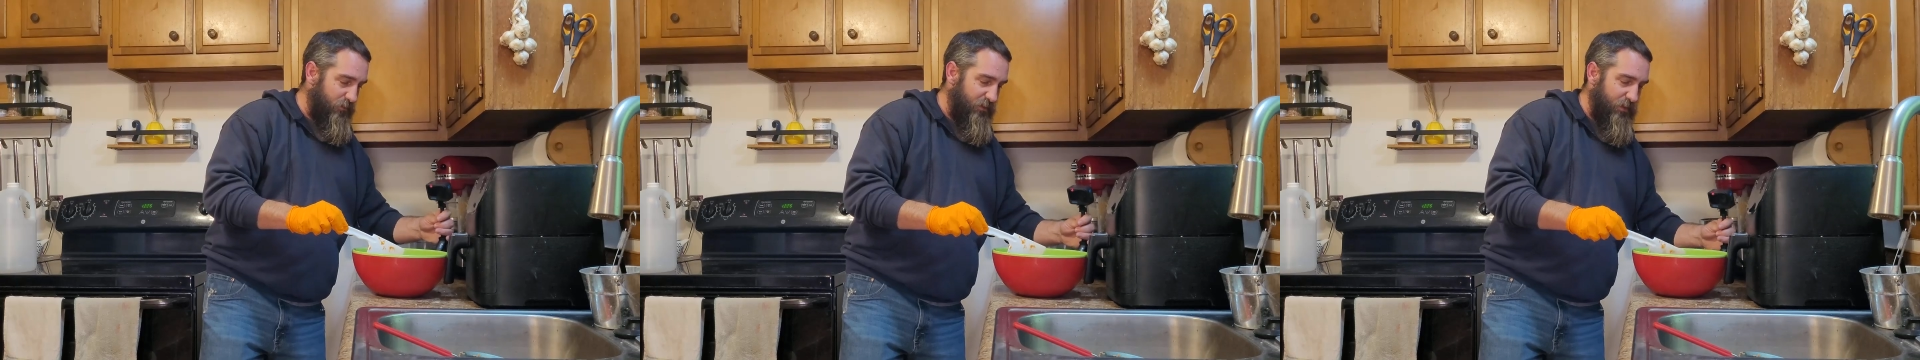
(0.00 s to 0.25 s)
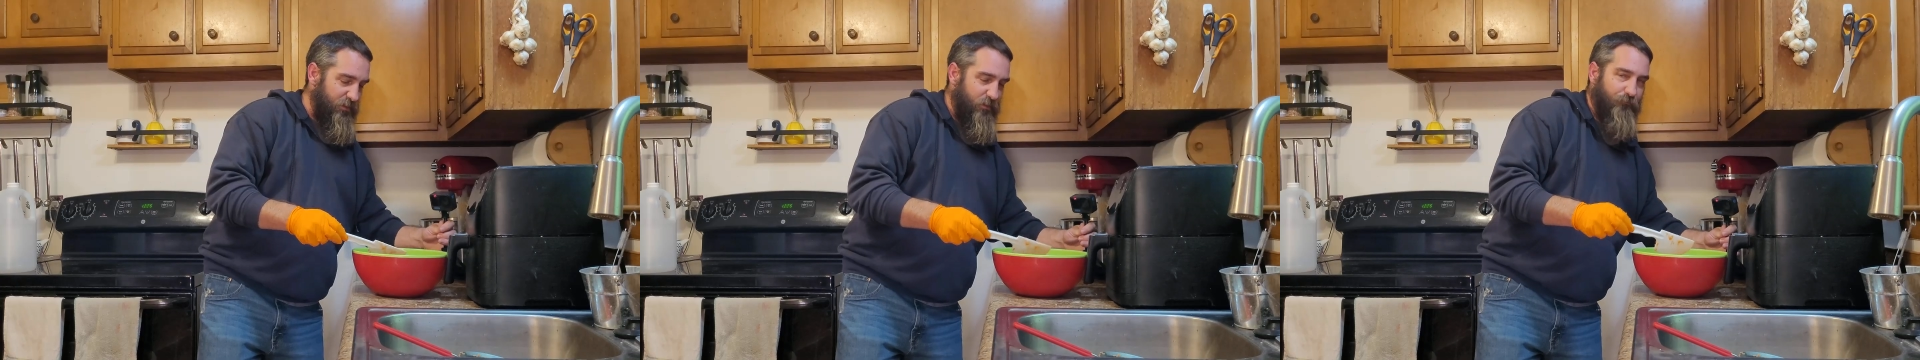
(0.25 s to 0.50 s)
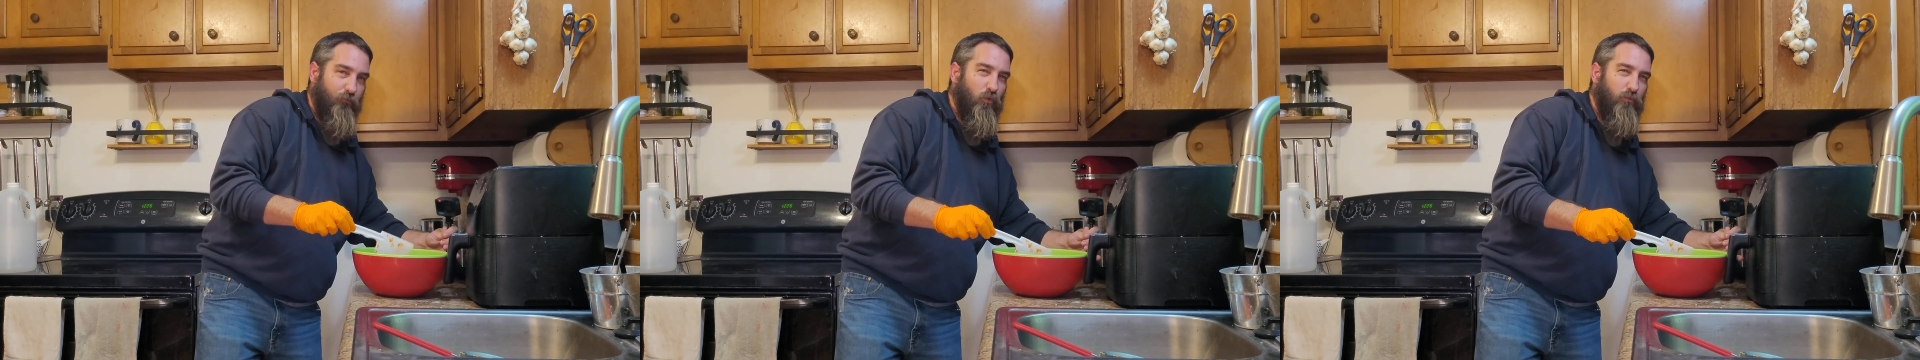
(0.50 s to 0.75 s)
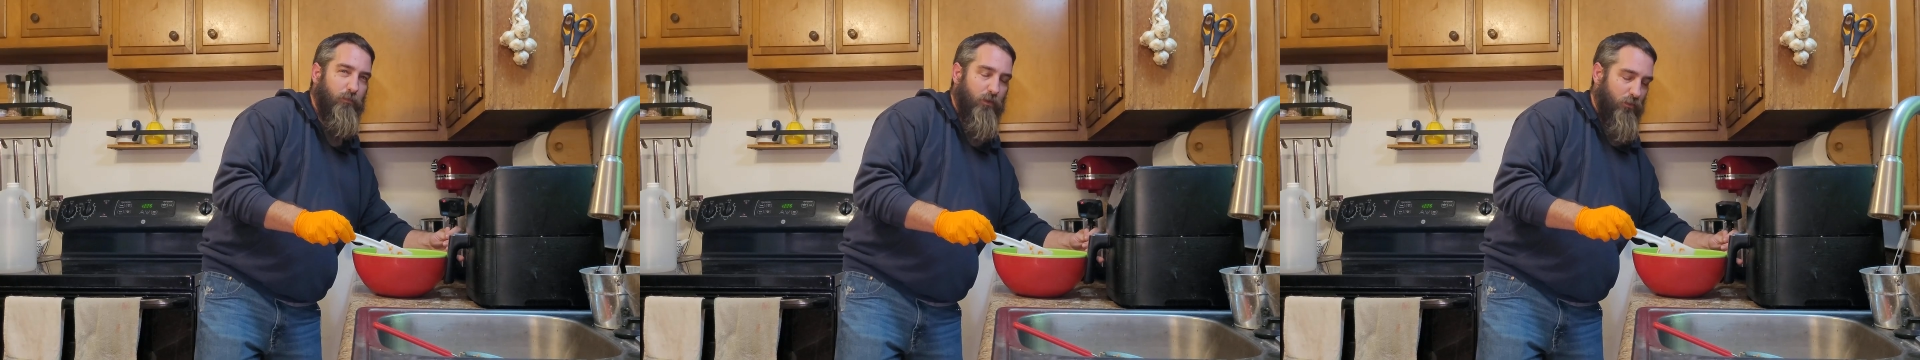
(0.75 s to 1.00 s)
not like a
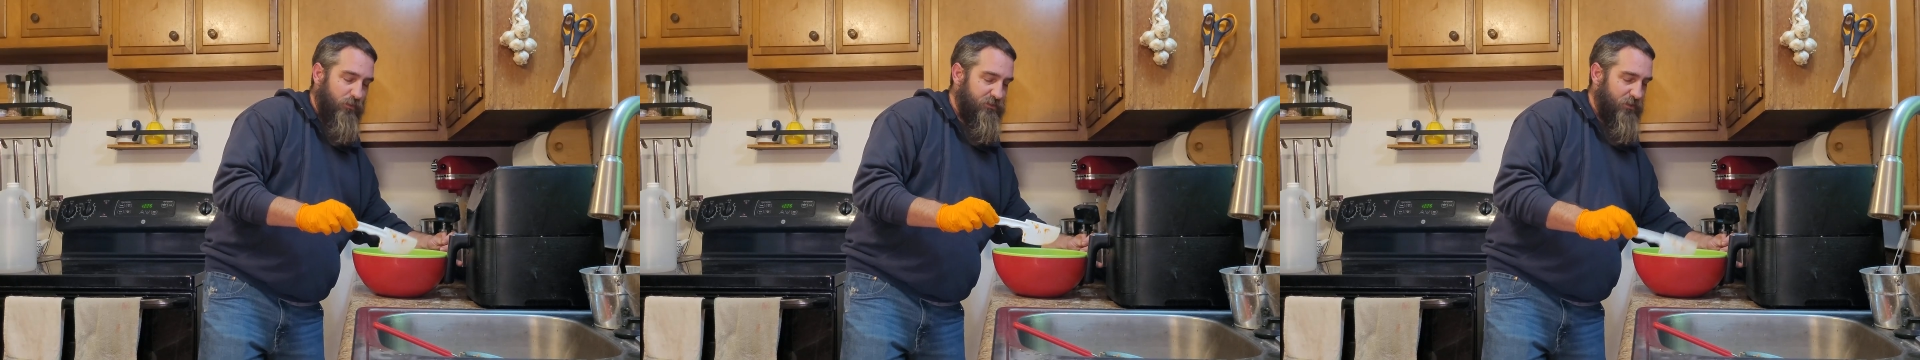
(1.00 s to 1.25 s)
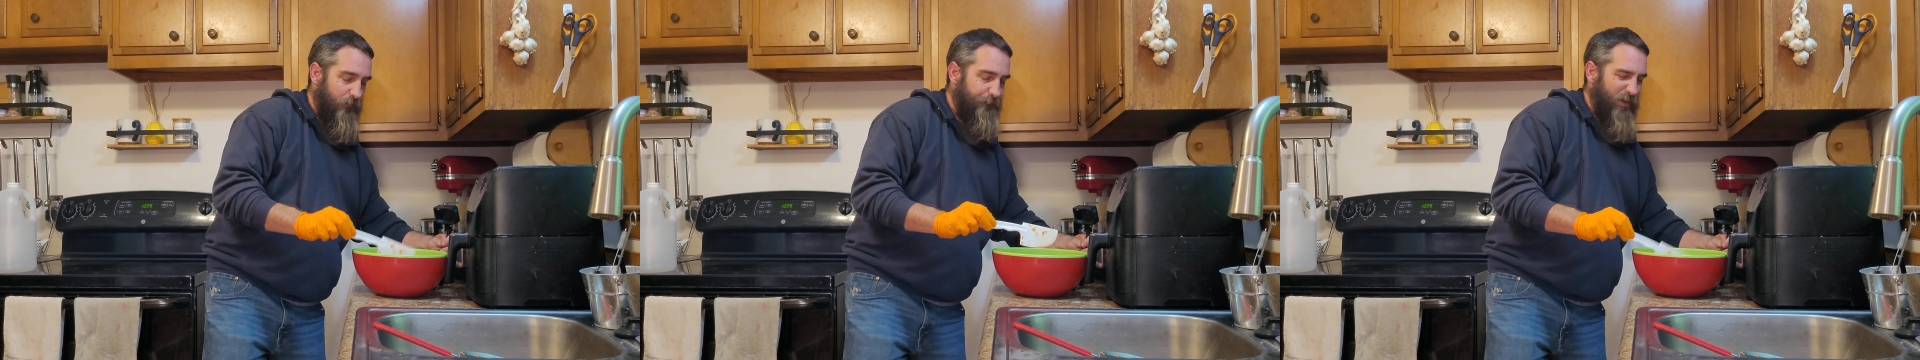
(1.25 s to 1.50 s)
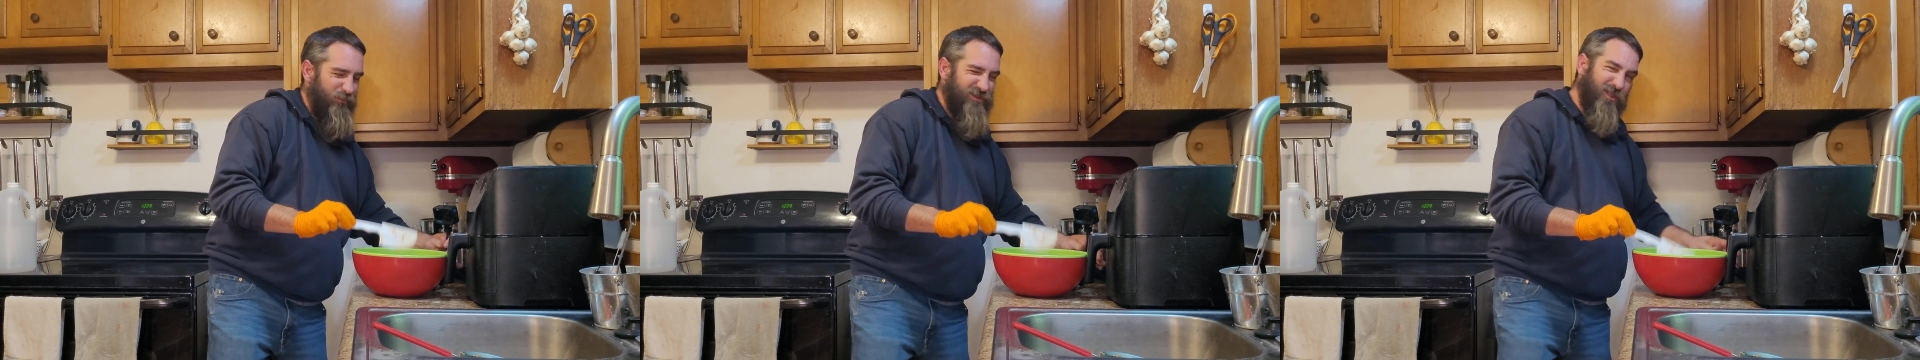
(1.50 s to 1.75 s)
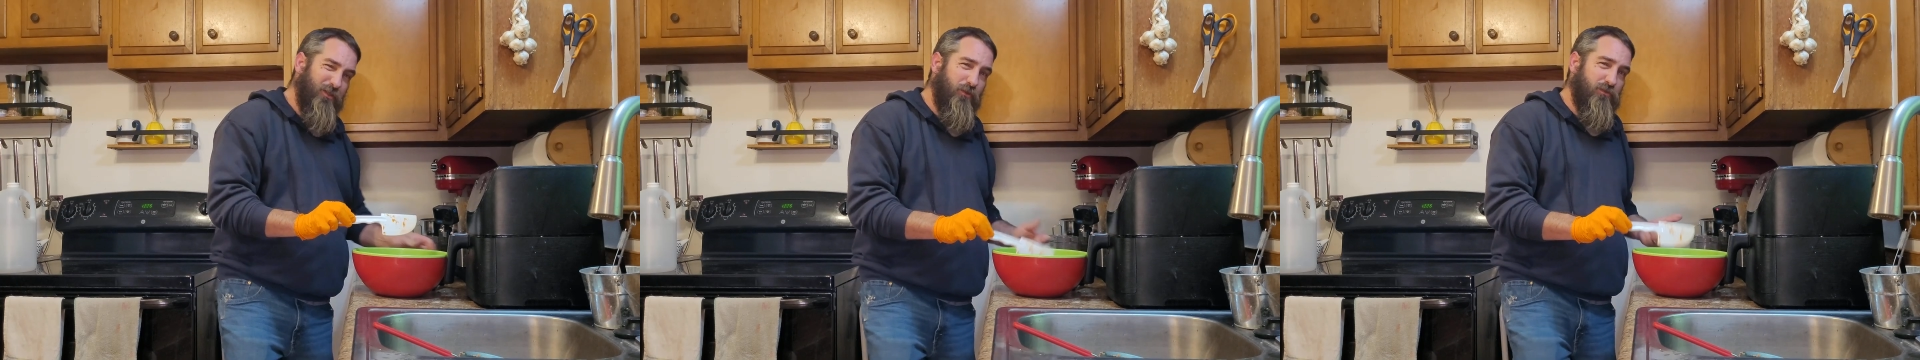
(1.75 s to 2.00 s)
food mill or something. I was
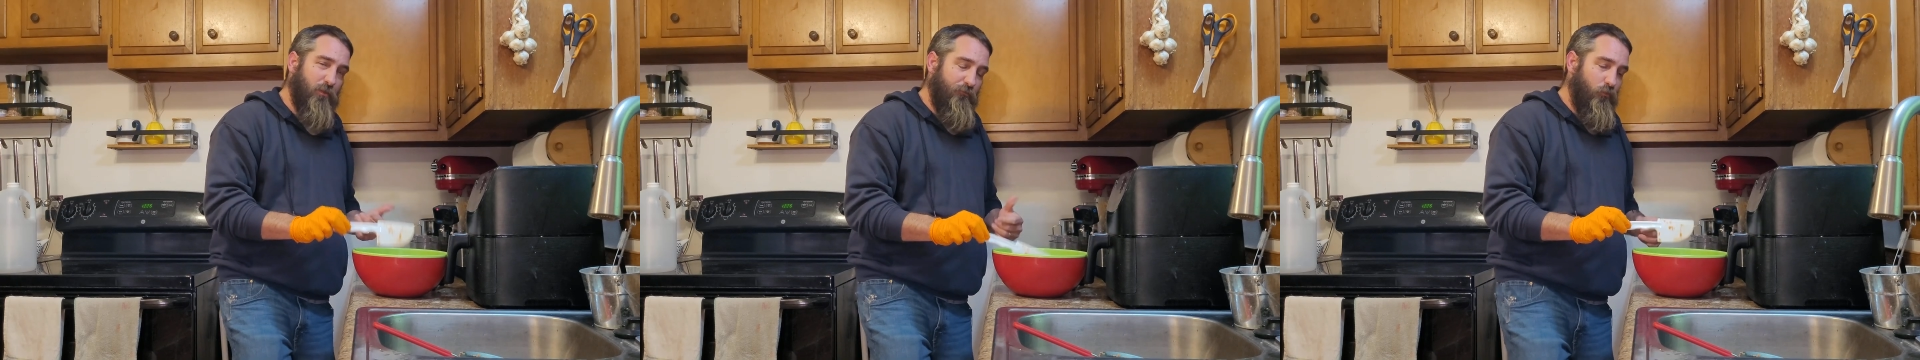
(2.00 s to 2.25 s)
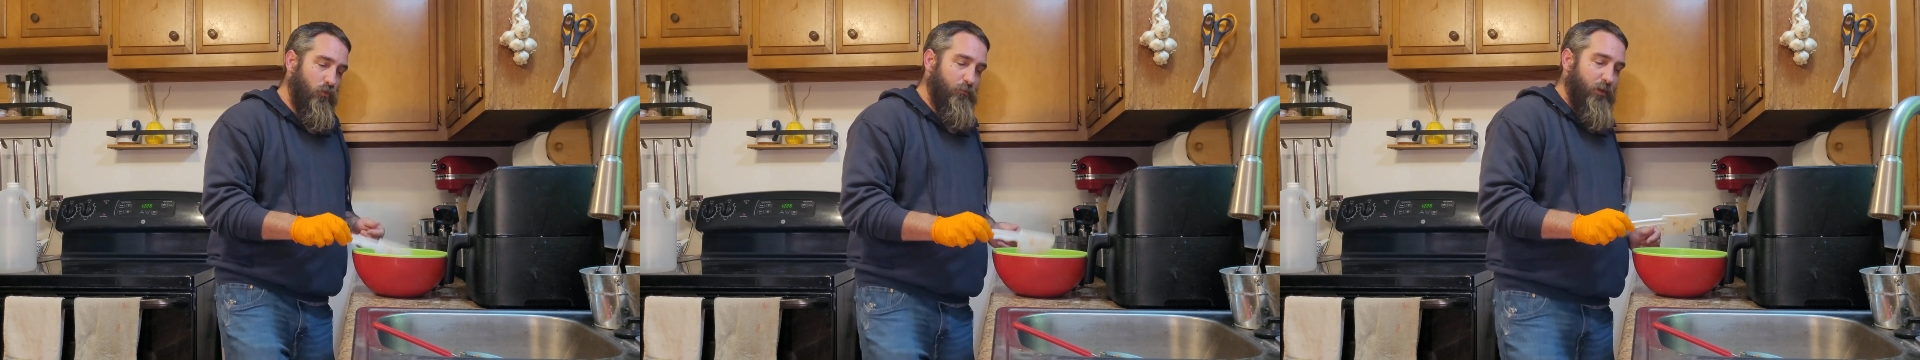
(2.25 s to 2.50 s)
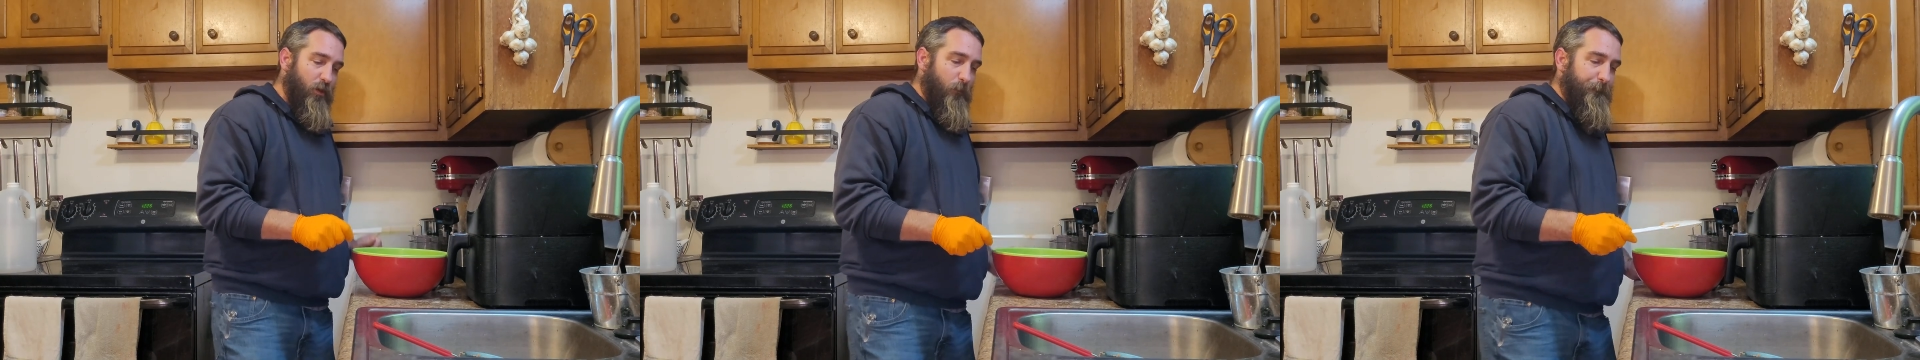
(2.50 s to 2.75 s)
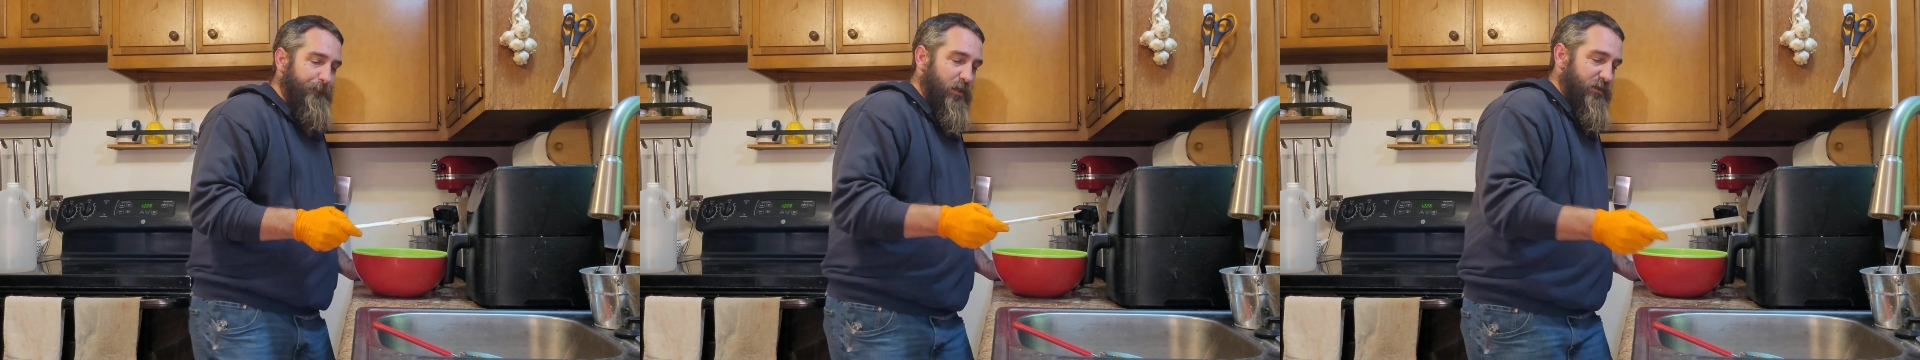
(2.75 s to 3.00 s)
gonna use my food mill,
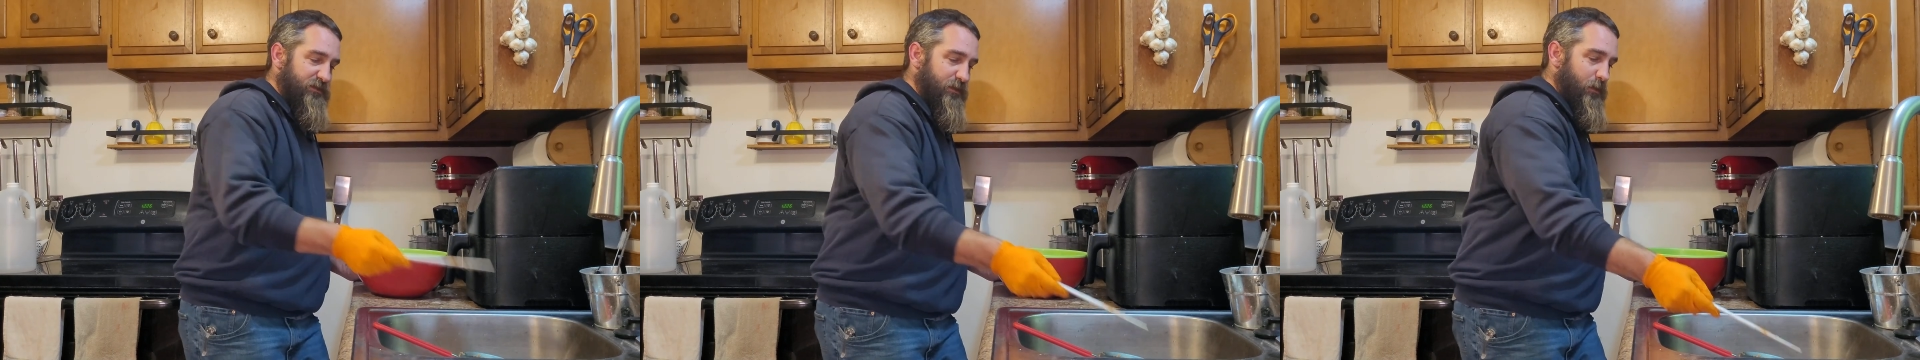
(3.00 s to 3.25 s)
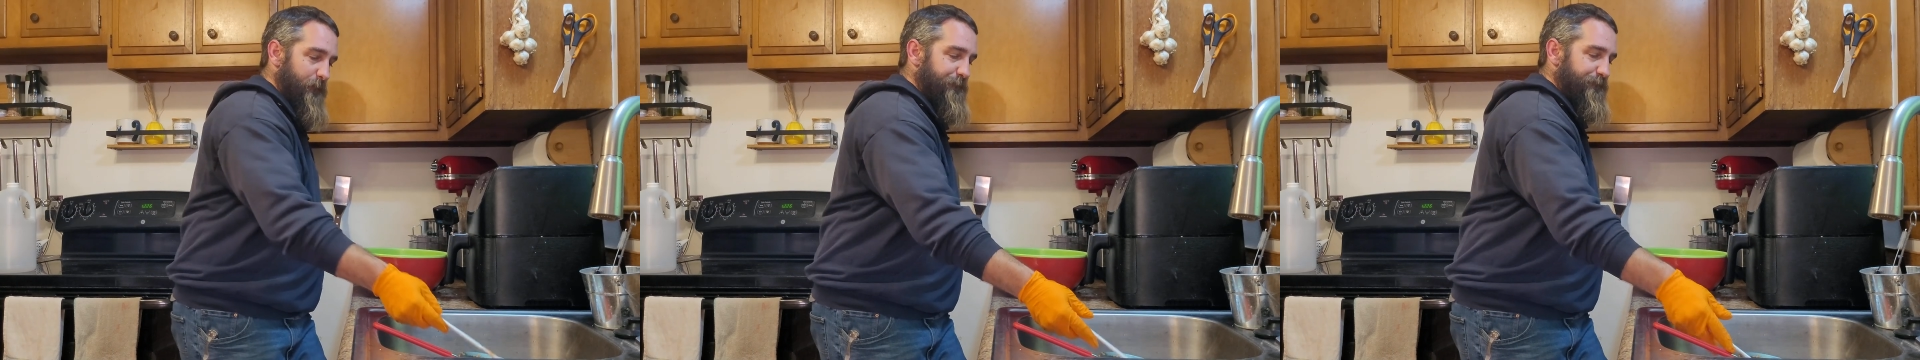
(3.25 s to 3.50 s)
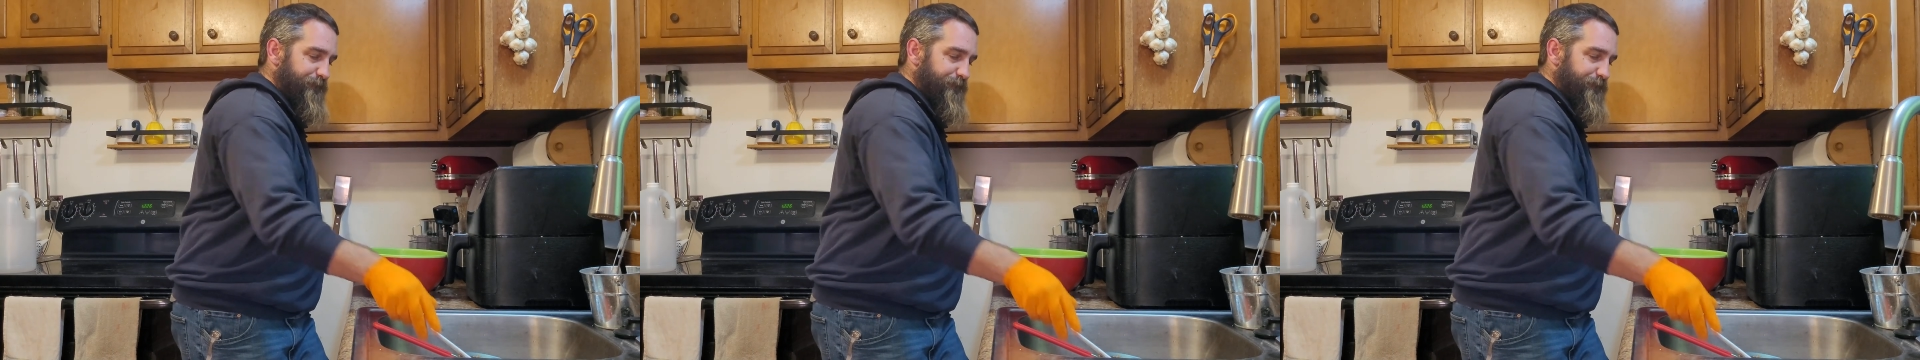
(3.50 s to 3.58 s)
but I